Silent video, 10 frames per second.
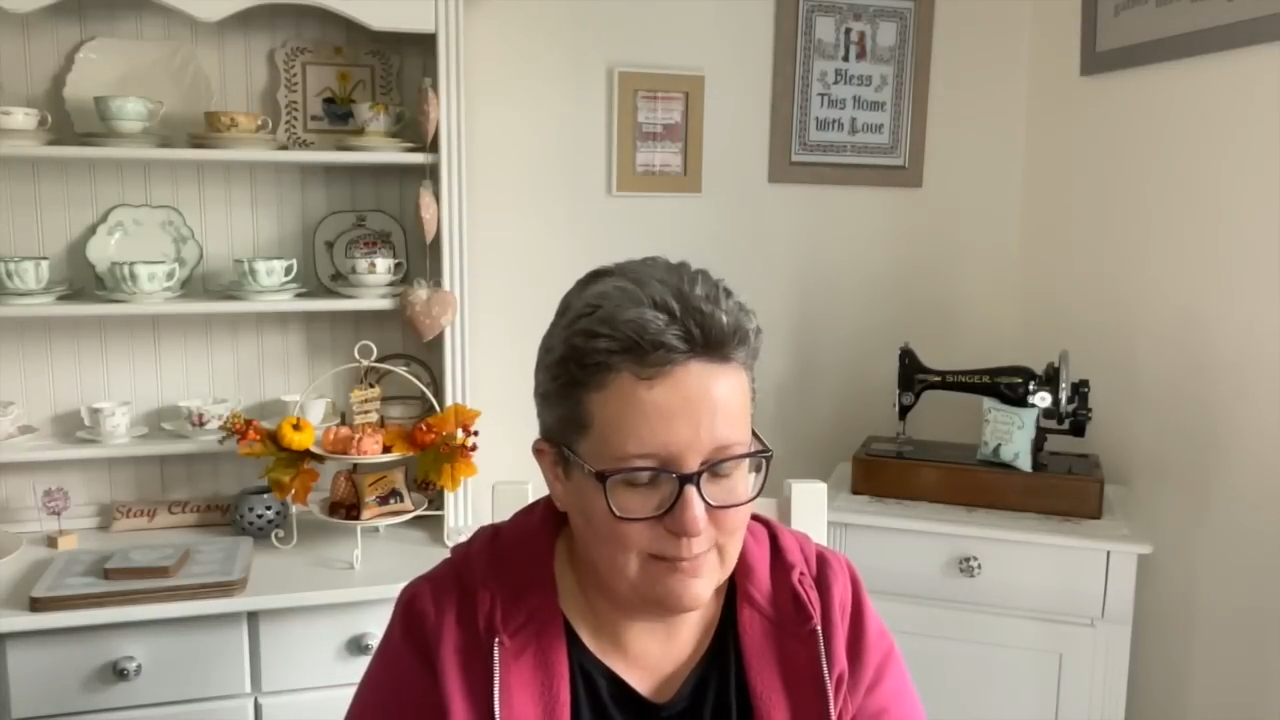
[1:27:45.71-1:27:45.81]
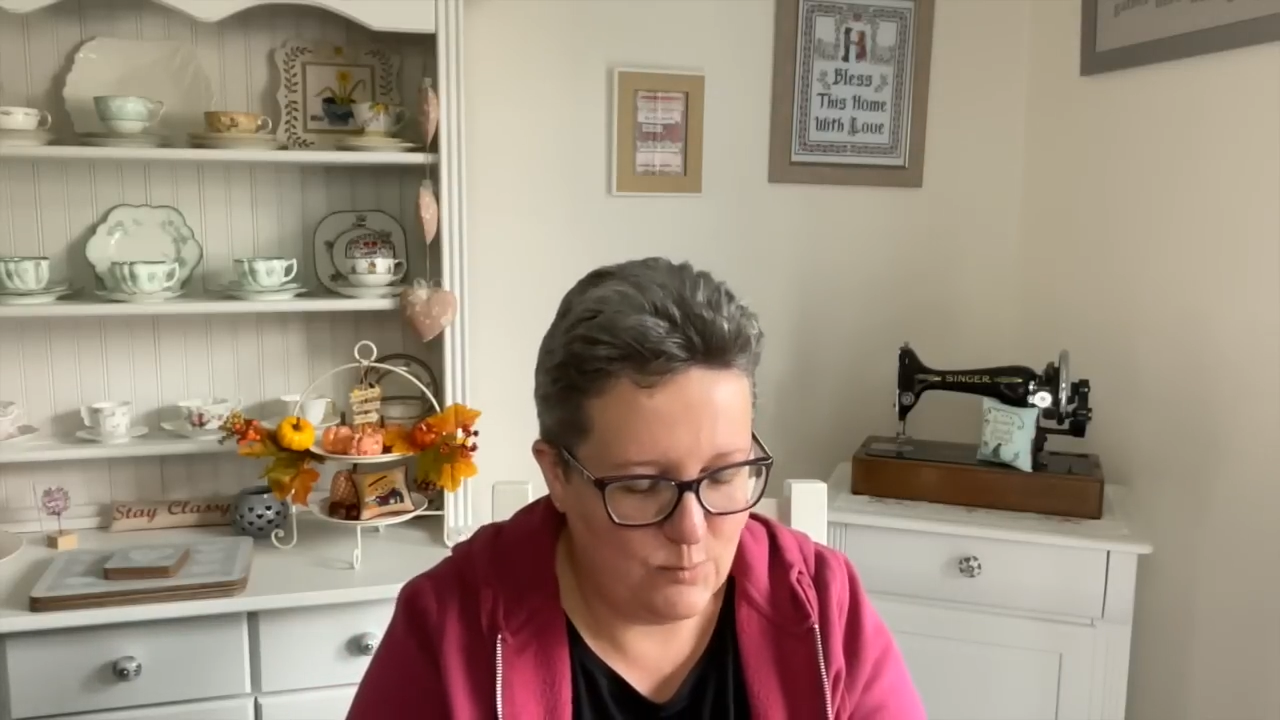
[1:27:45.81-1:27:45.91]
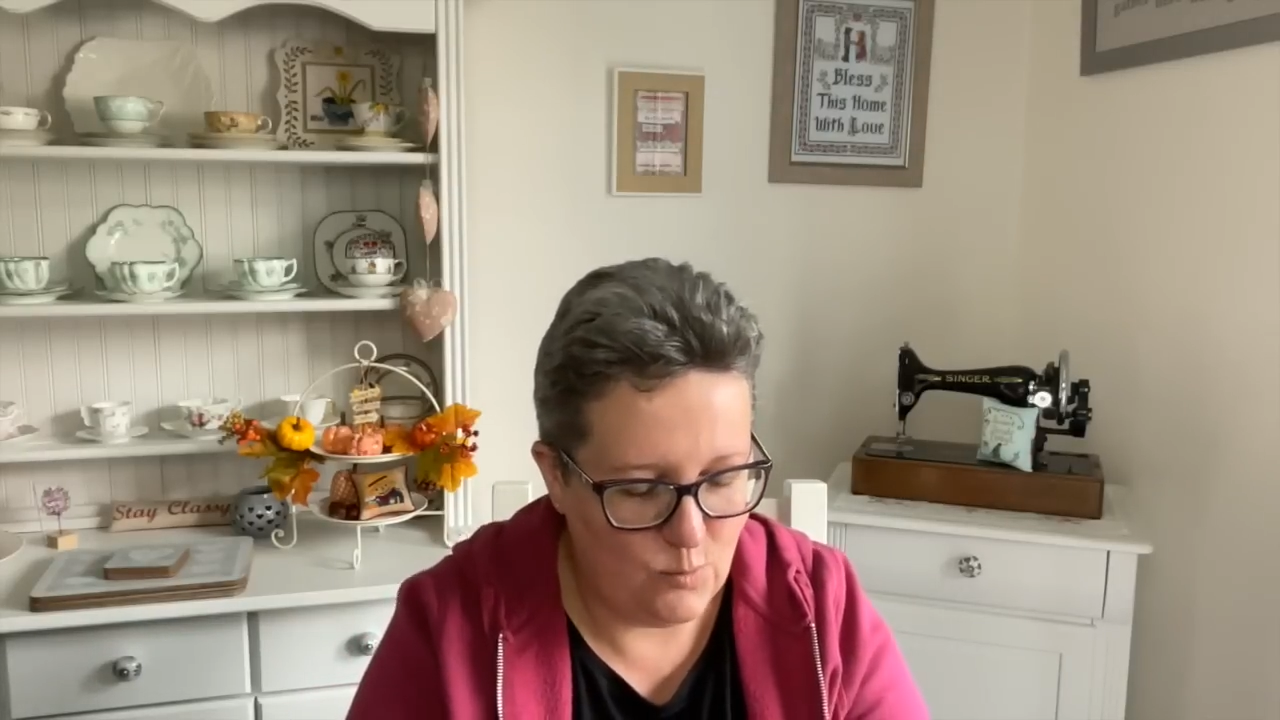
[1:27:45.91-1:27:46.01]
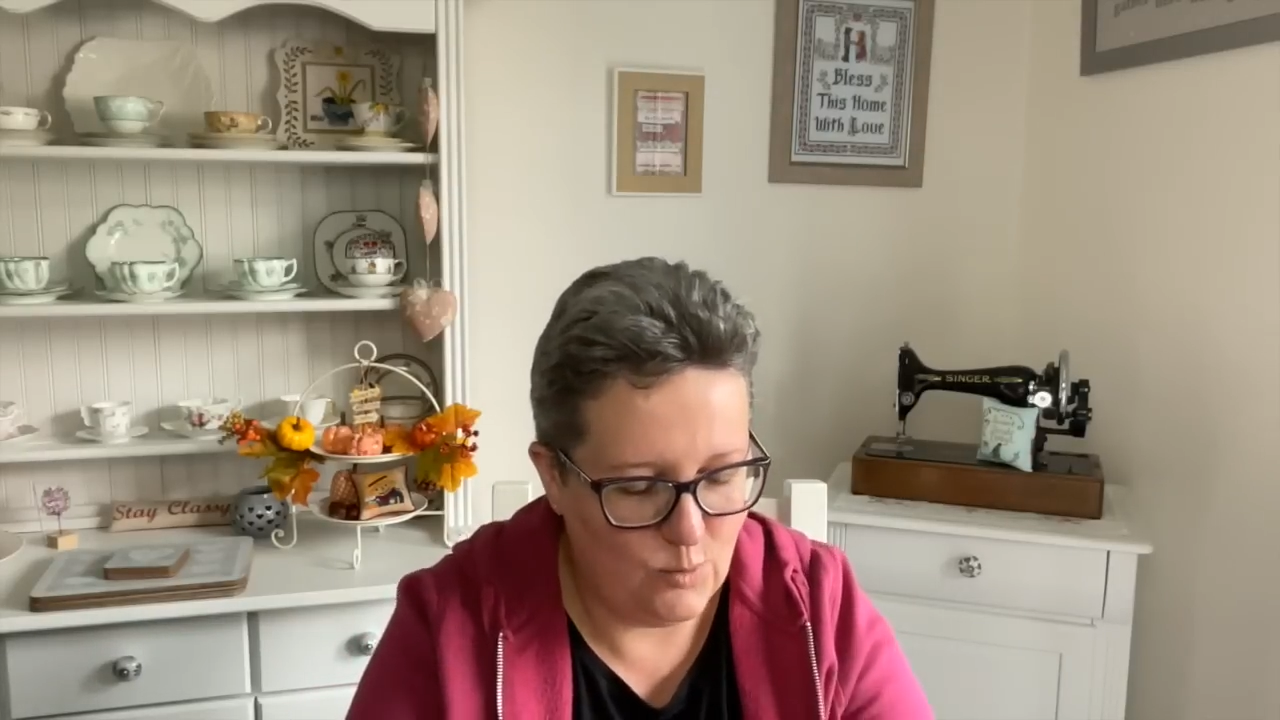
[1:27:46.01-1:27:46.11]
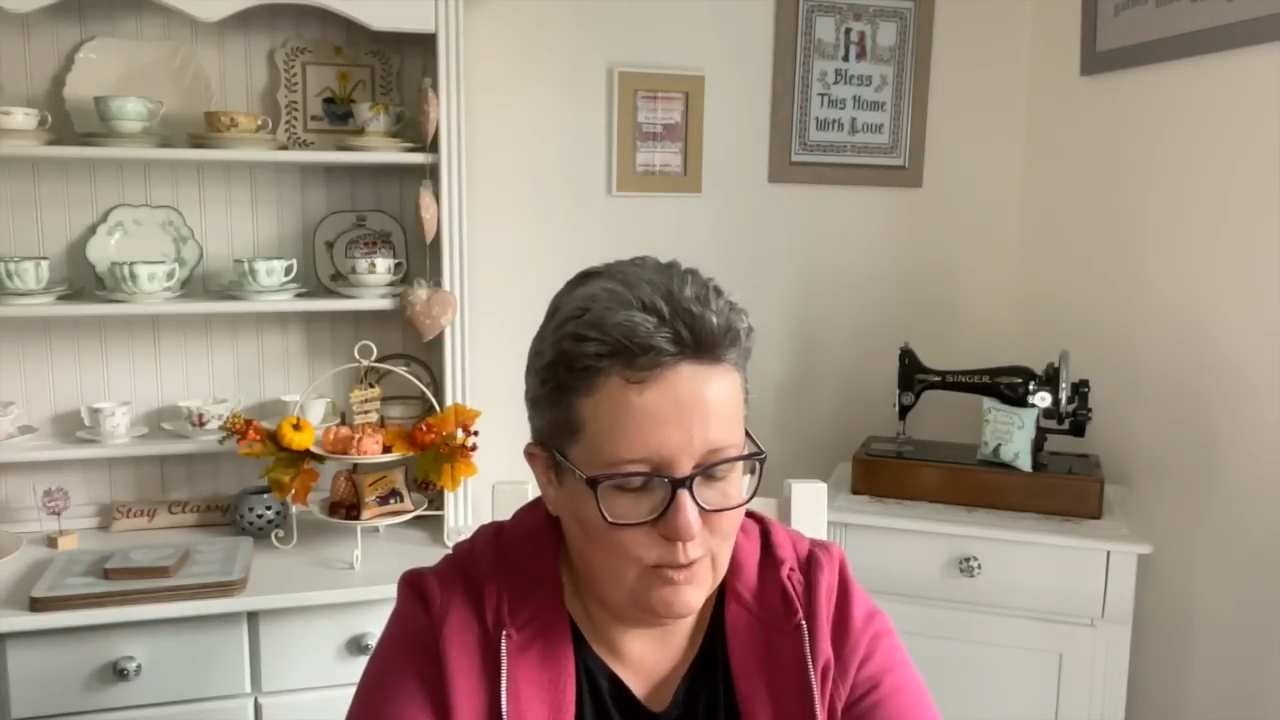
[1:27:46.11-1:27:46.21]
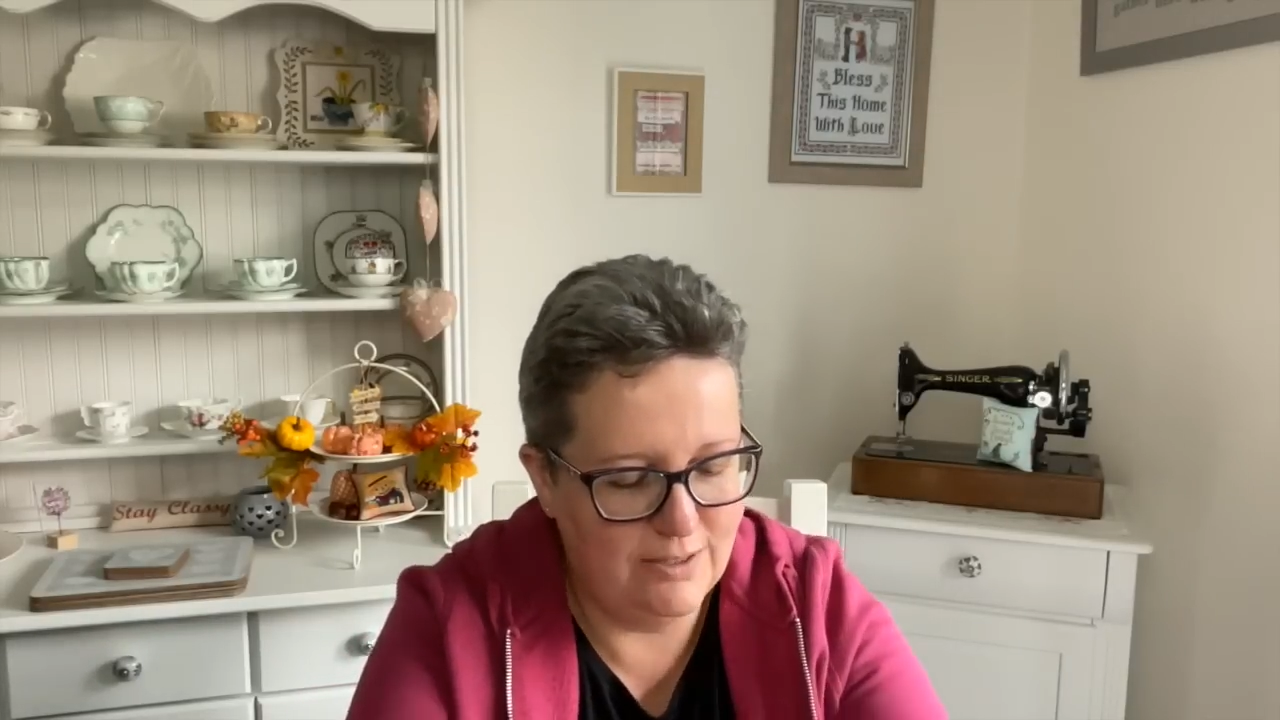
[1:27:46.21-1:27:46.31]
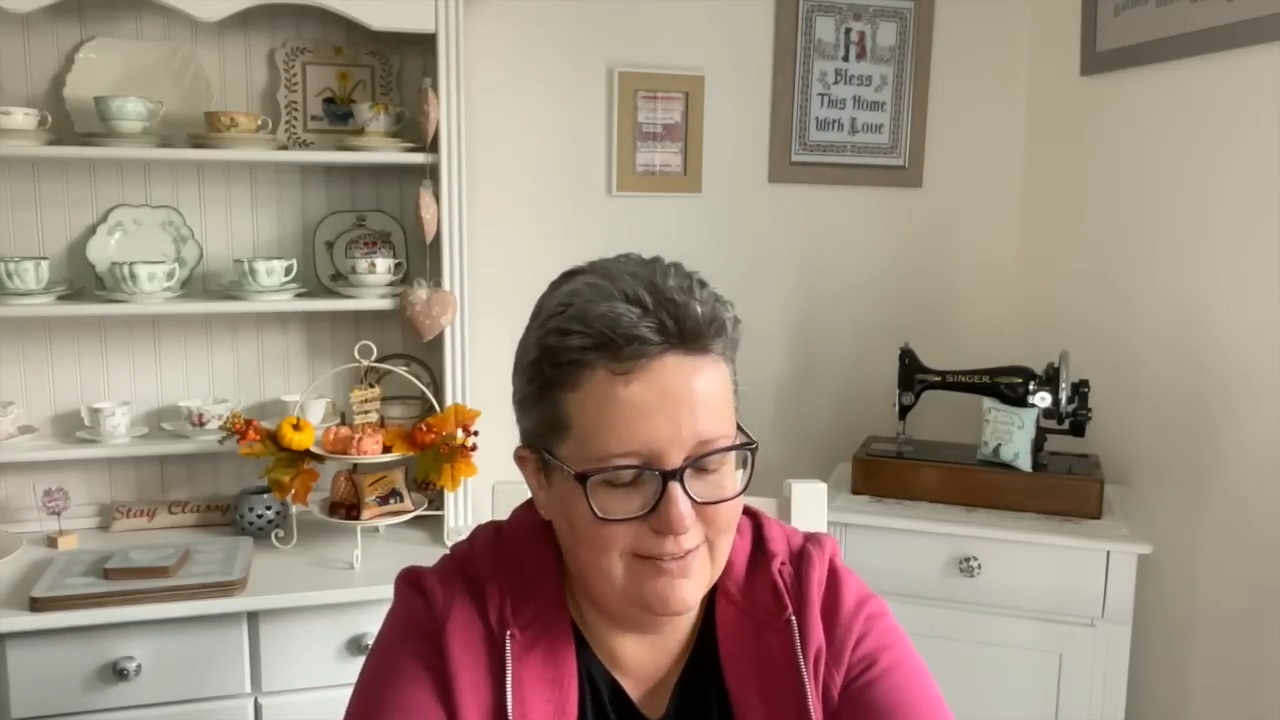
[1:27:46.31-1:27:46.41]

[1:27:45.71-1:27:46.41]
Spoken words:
more.